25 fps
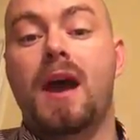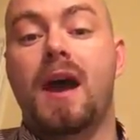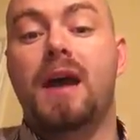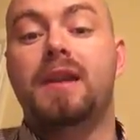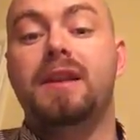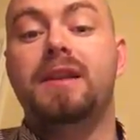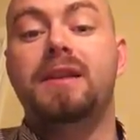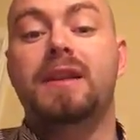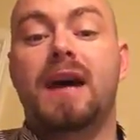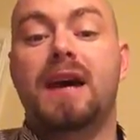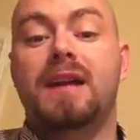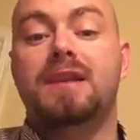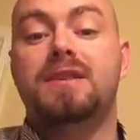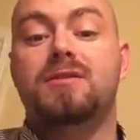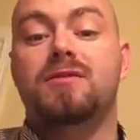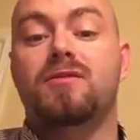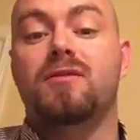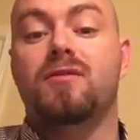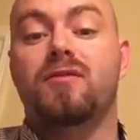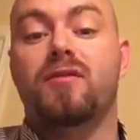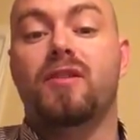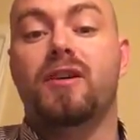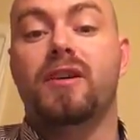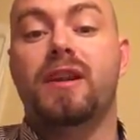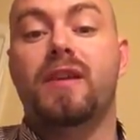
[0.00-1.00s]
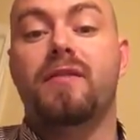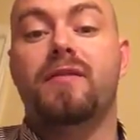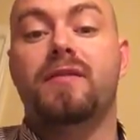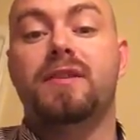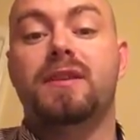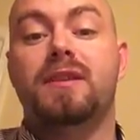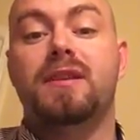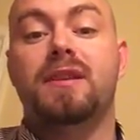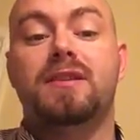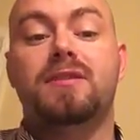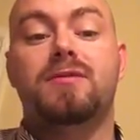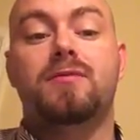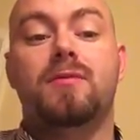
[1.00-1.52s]
And in that, you will find
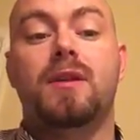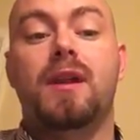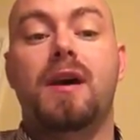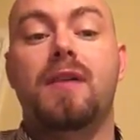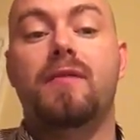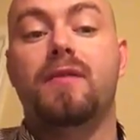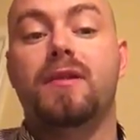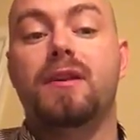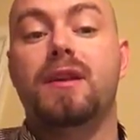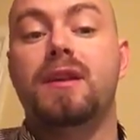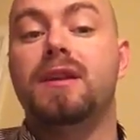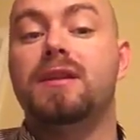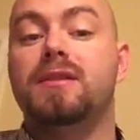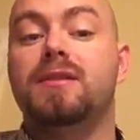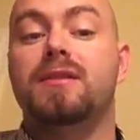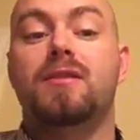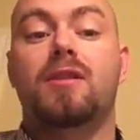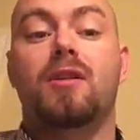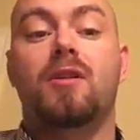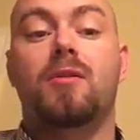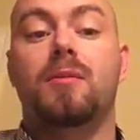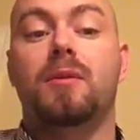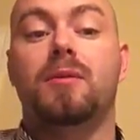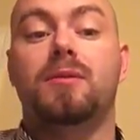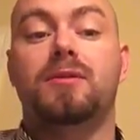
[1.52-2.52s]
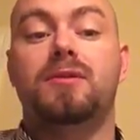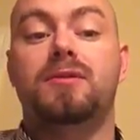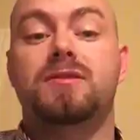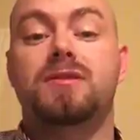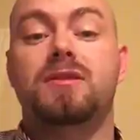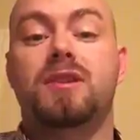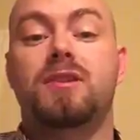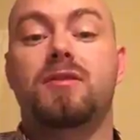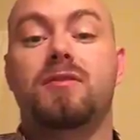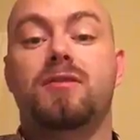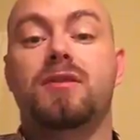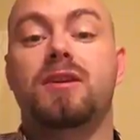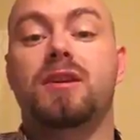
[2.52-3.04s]
everything that you will ever need to know about the
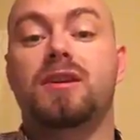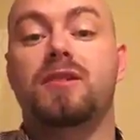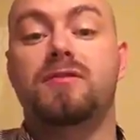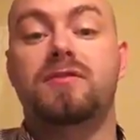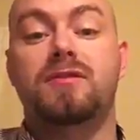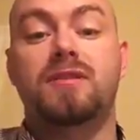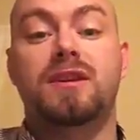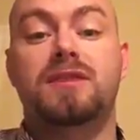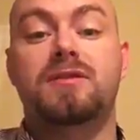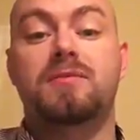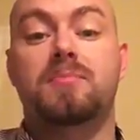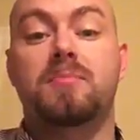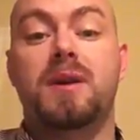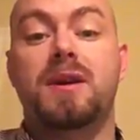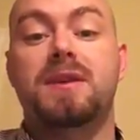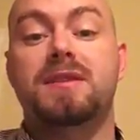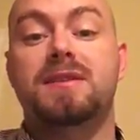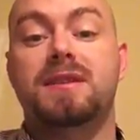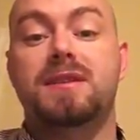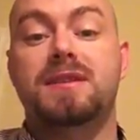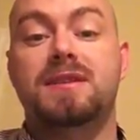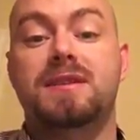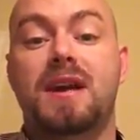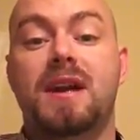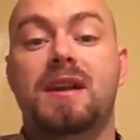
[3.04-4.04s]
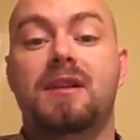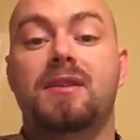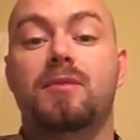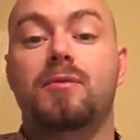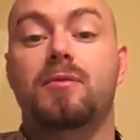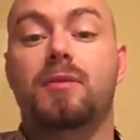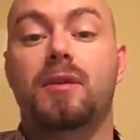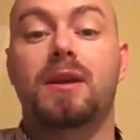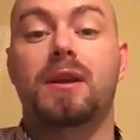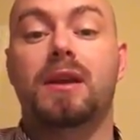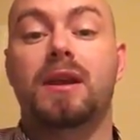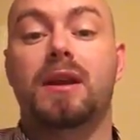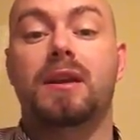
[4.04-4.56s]
security industry as a basic standard
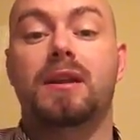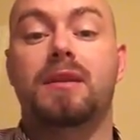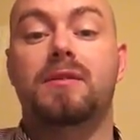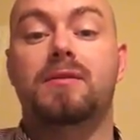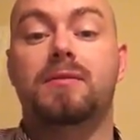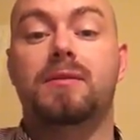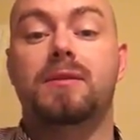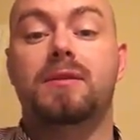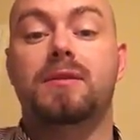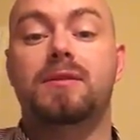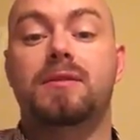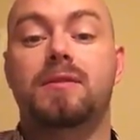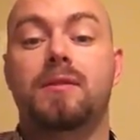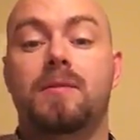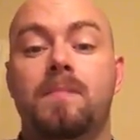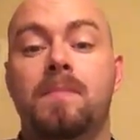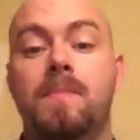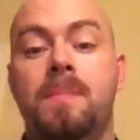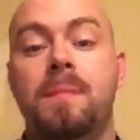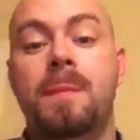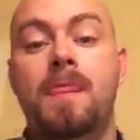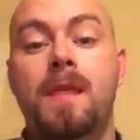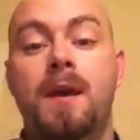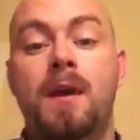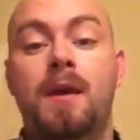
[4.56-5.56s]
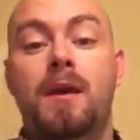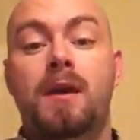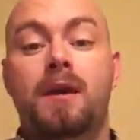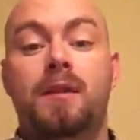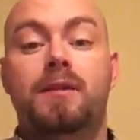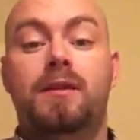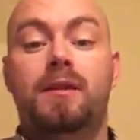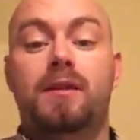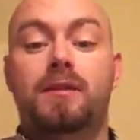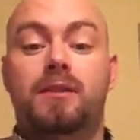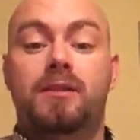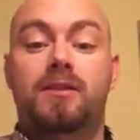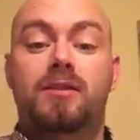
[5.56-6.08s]
when you get into it. You
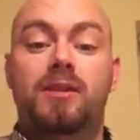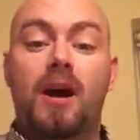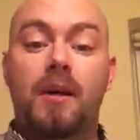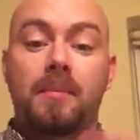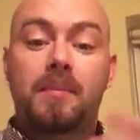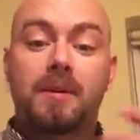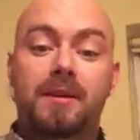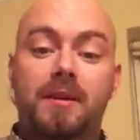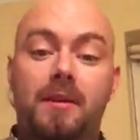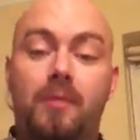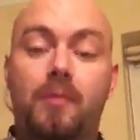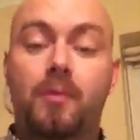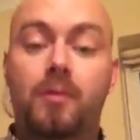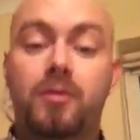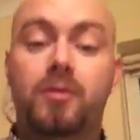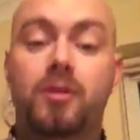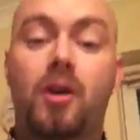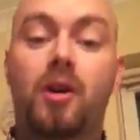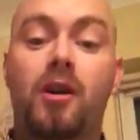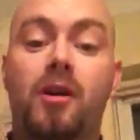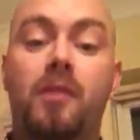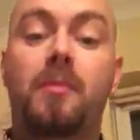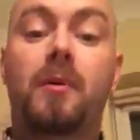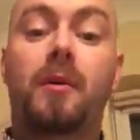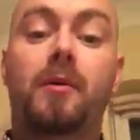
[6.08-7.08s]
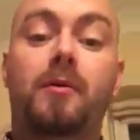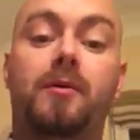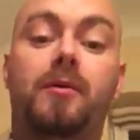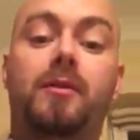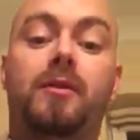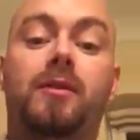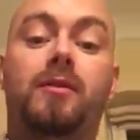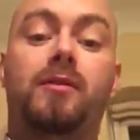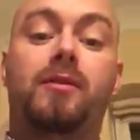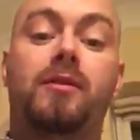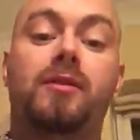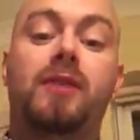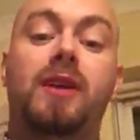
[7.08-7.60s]
know? The topic that we were talking about
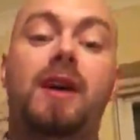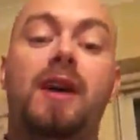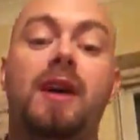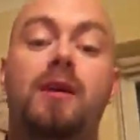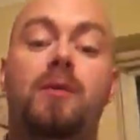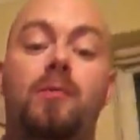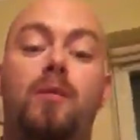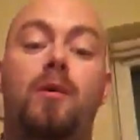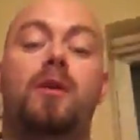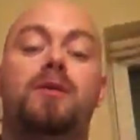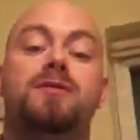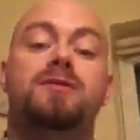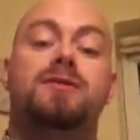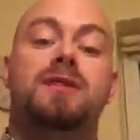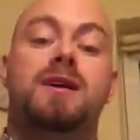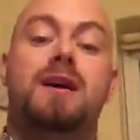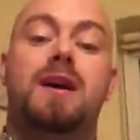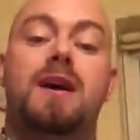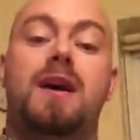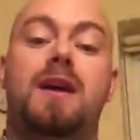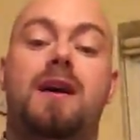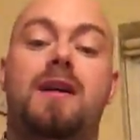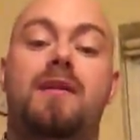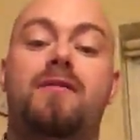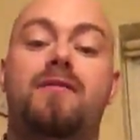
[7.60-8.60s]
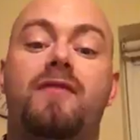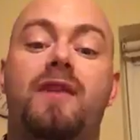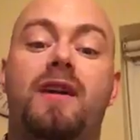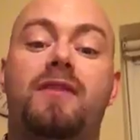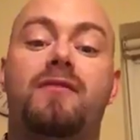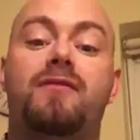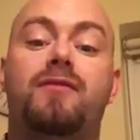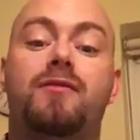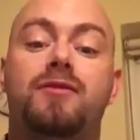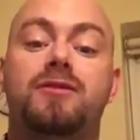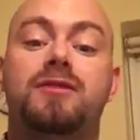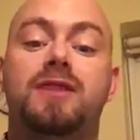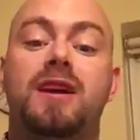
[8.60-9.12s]
the other day was, in fact,
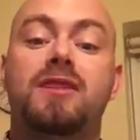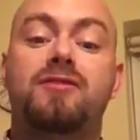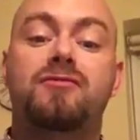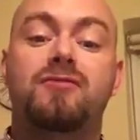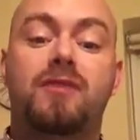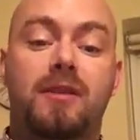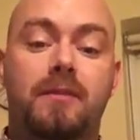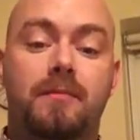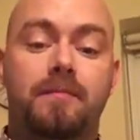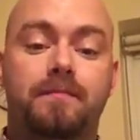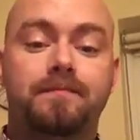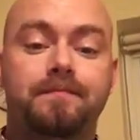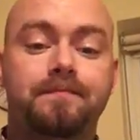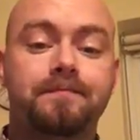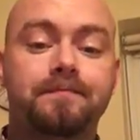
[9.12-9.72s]
first aid training.